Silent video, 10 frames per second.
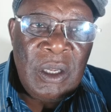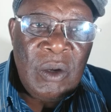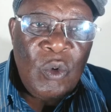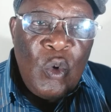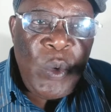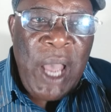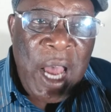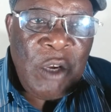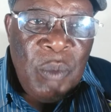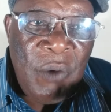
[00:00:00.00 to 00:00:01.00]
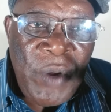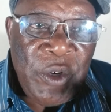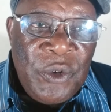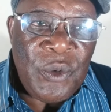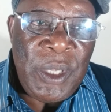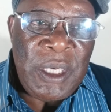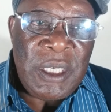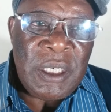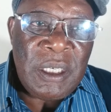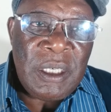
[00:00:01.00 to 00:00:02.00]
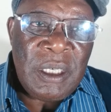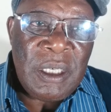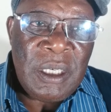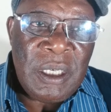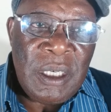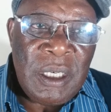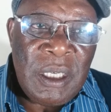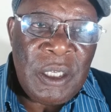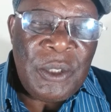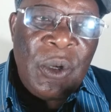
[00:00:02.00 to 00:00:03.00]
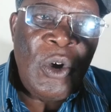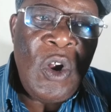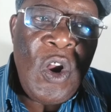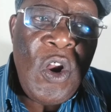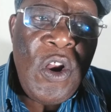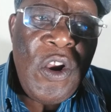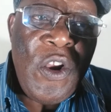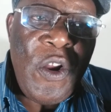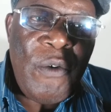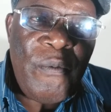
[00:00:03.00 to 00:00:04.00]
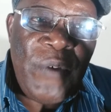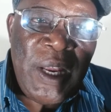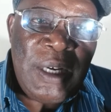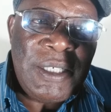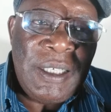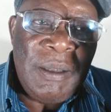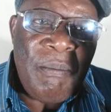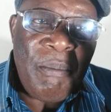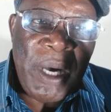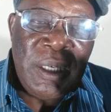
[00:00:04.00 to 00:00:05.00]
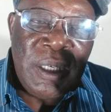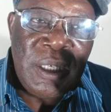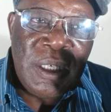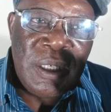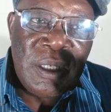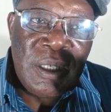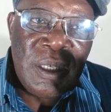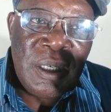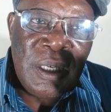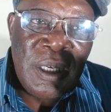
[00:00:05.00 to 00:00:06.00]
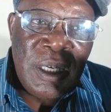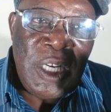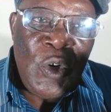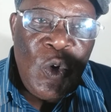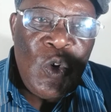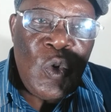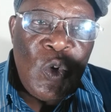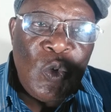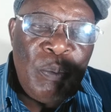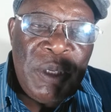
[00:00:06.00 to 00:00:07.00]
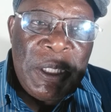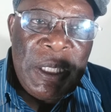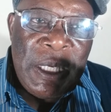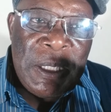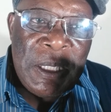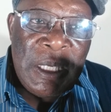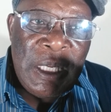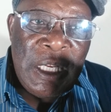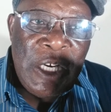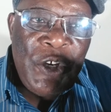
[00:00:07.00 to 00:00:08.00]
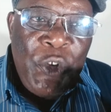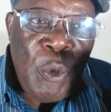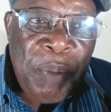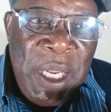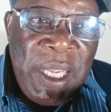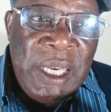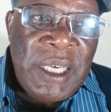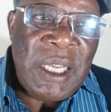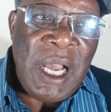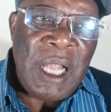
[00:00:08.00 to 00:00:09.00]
Could we add more value to it? So, novelty-minded. They don't go to business duplicating